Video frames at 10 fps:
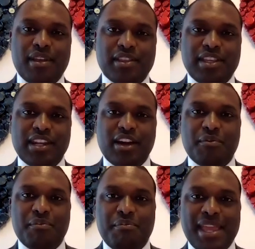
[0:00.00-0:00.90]
you know,
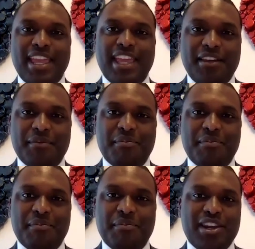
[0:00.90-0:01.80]
many,
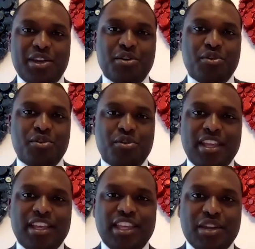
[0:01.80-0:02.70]
many new
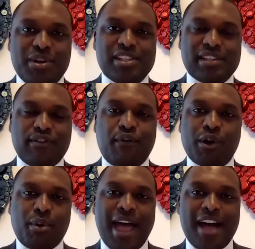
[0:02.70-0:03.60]
units of
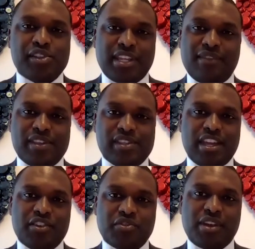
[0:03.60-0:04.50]
affordable housing in this
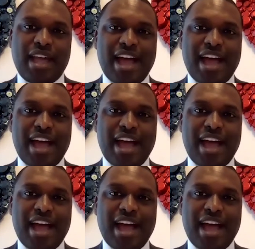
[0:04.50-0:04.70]
country.